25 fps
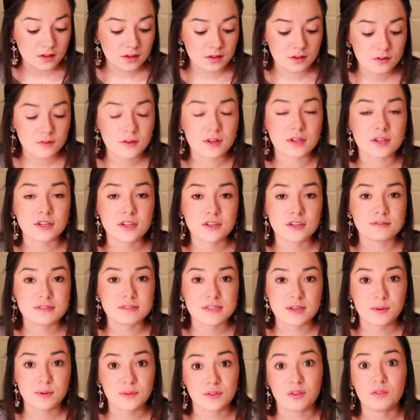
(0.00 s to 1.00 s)
you can use
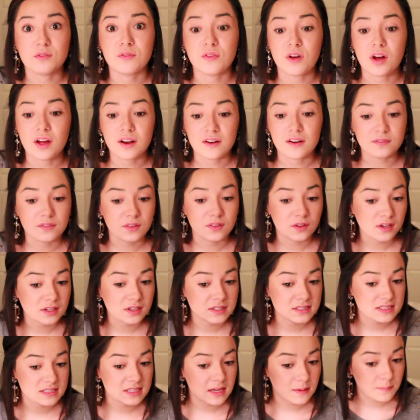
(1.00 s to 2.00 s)
it with a lot of
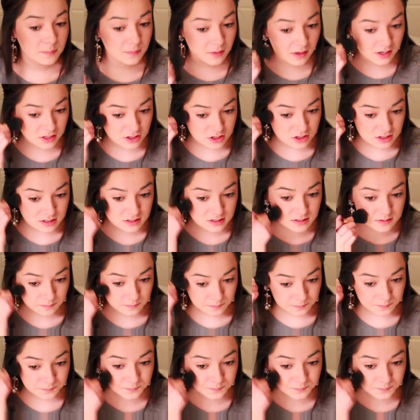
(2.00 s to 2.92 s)
looks type blushes.